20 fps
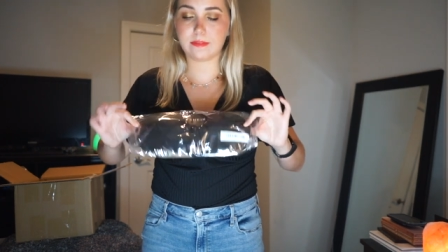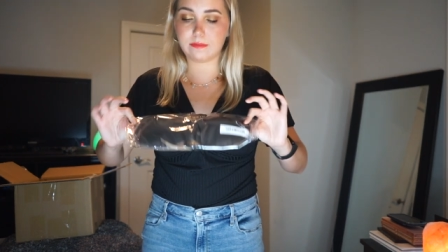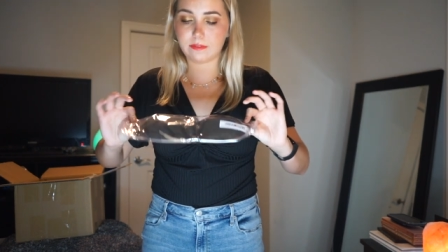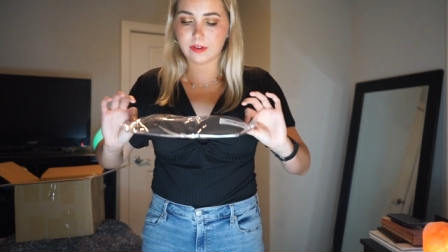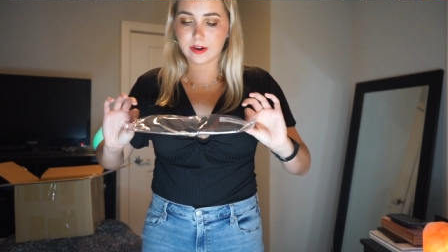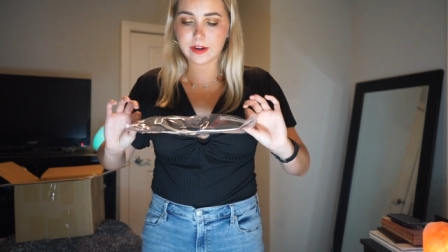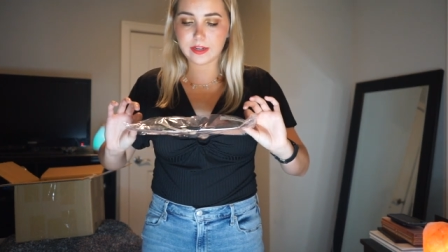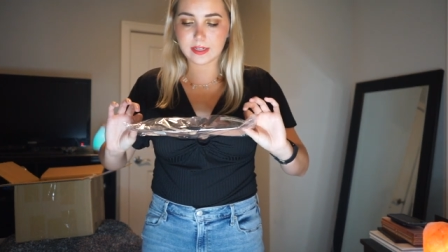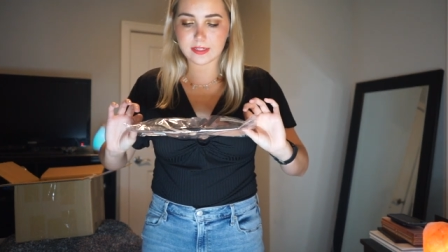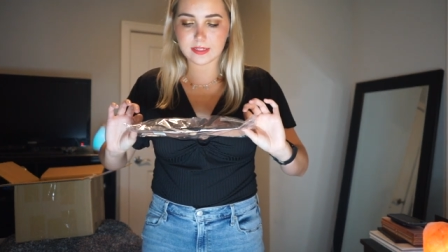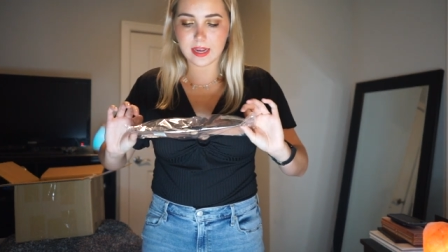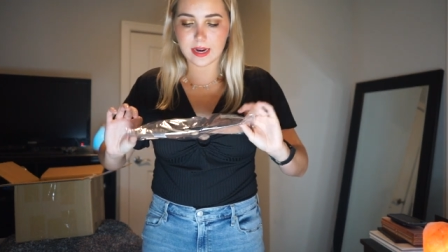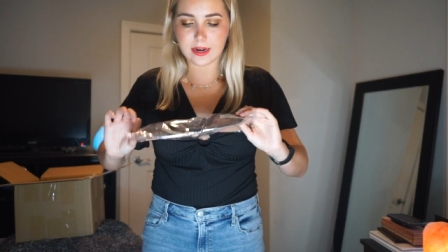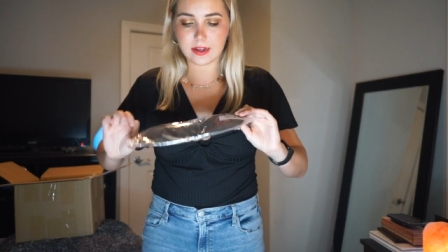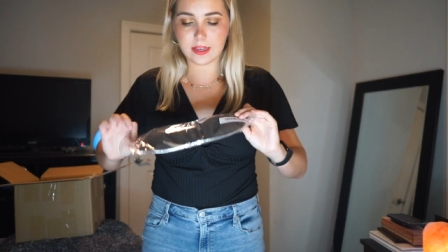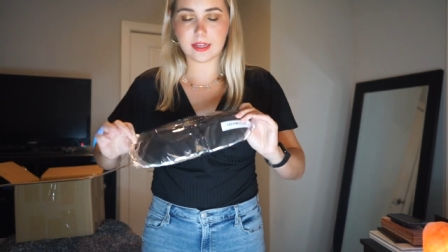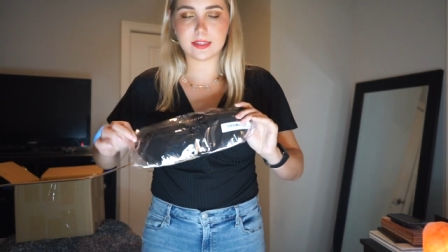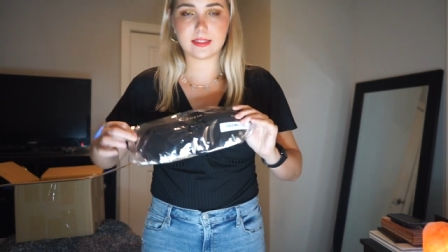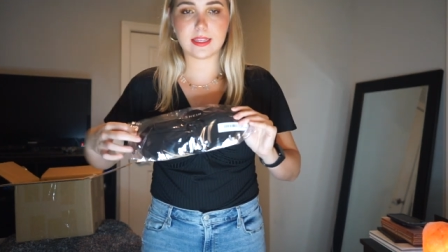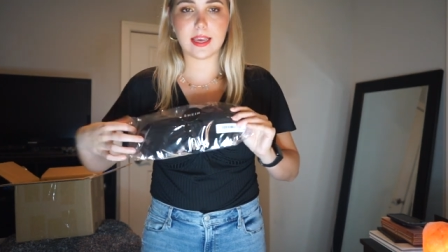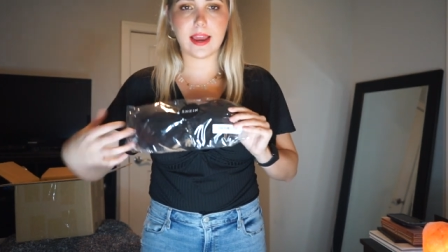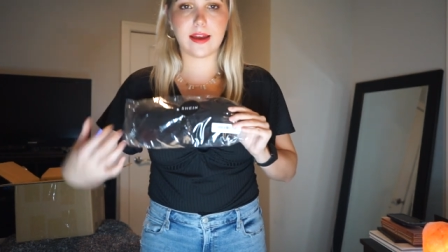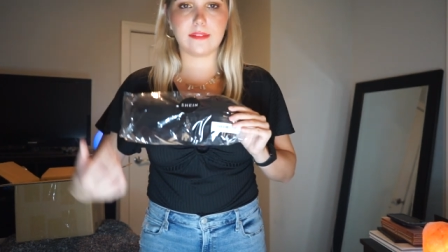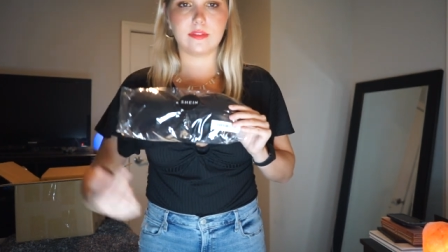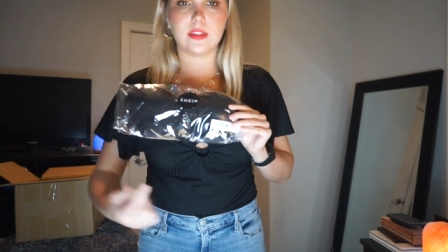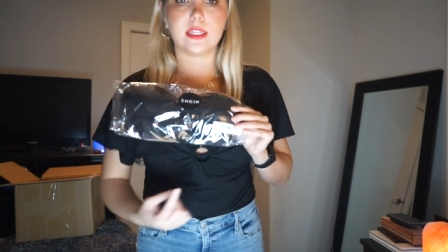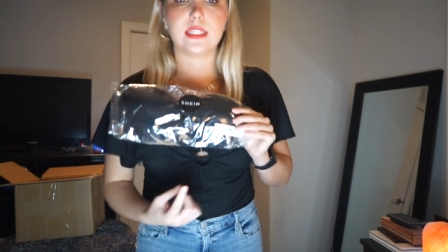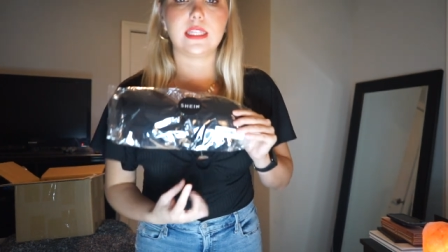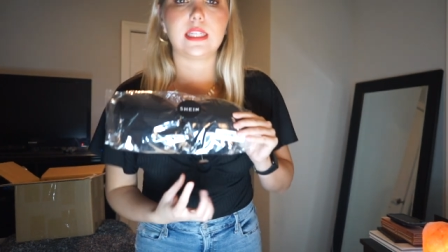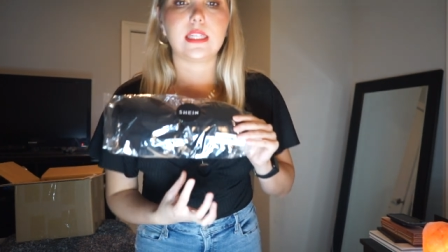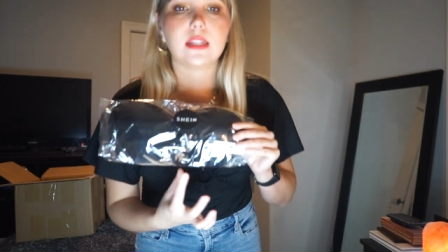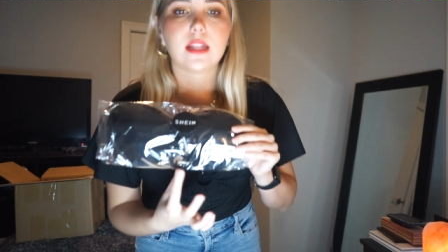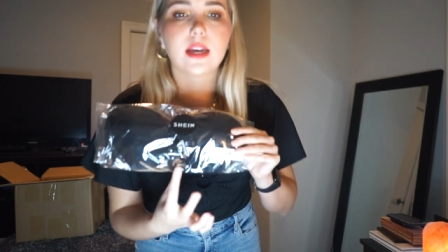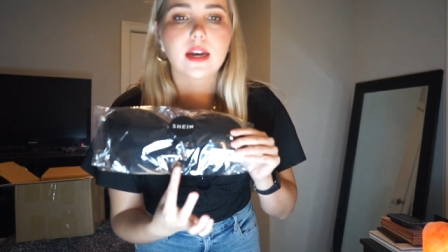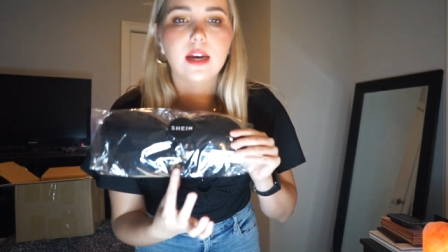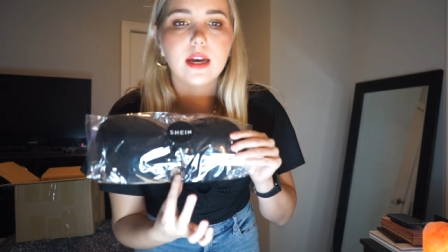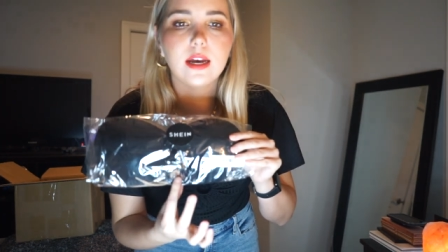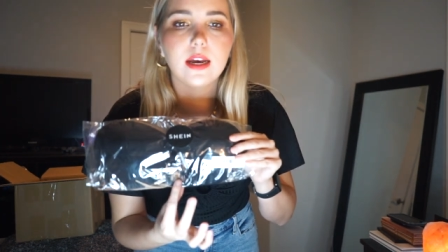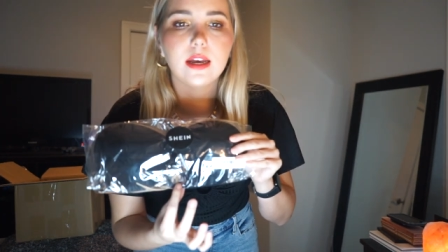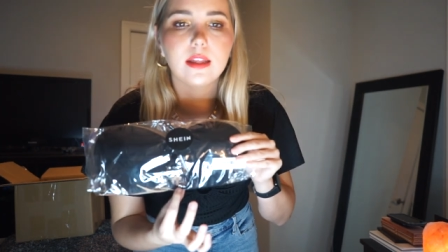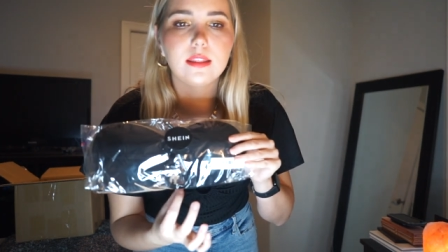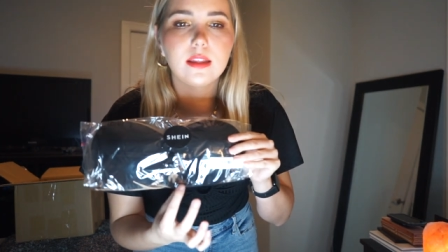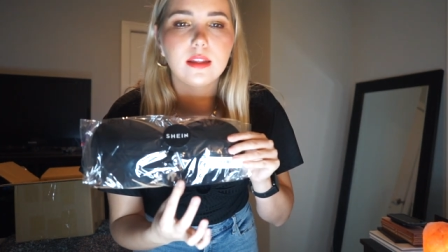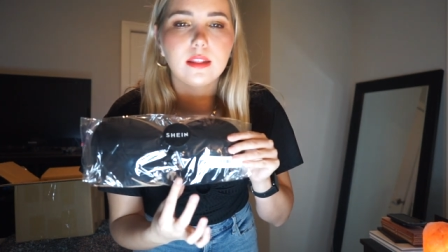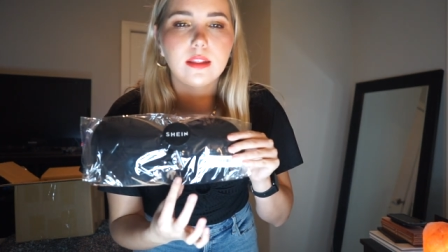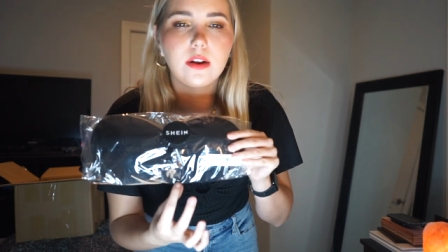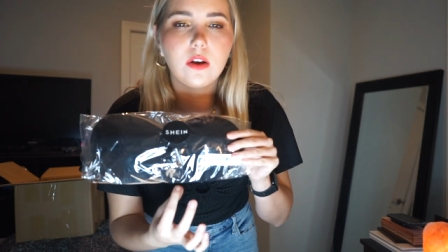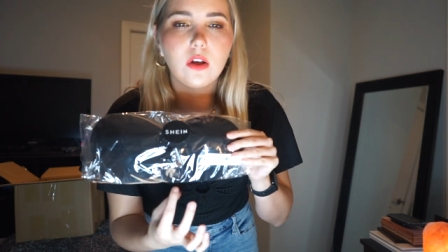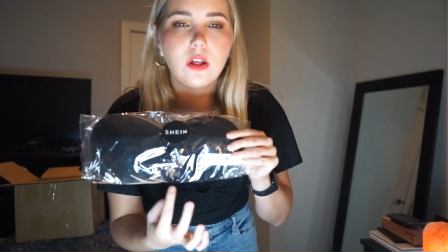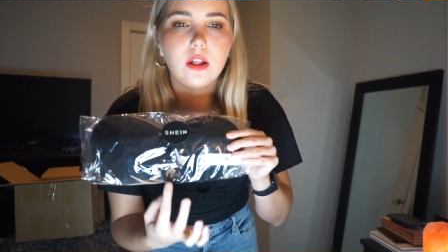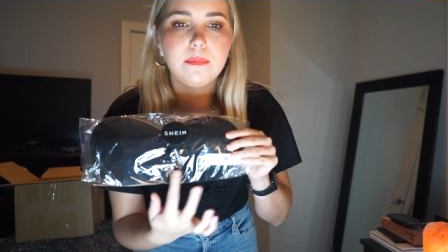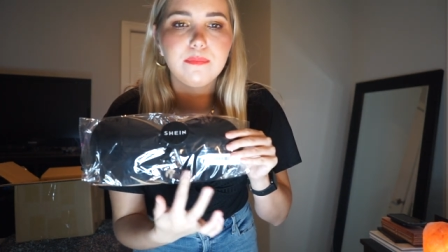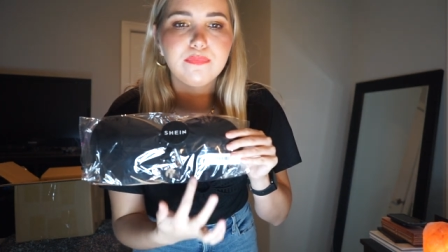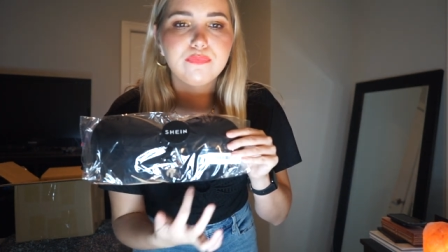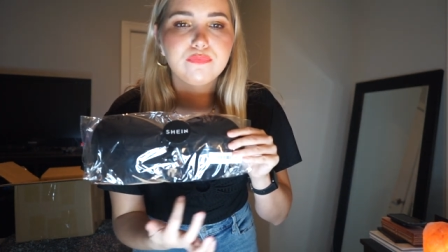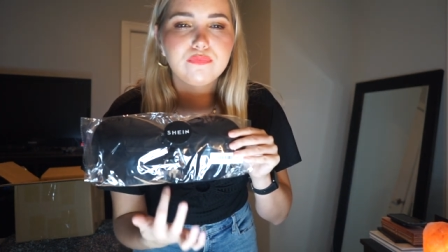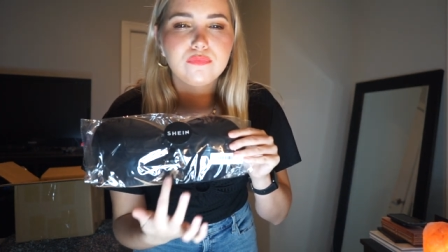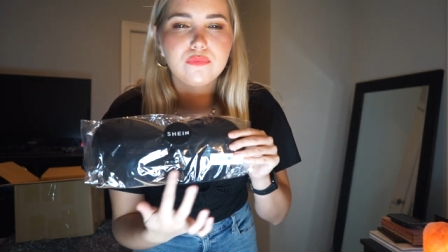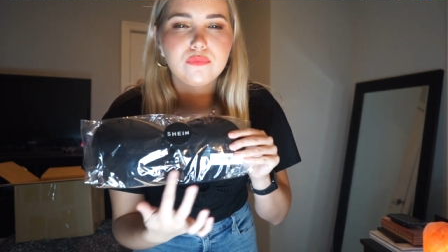I'm very excited because they have the, uh, the little,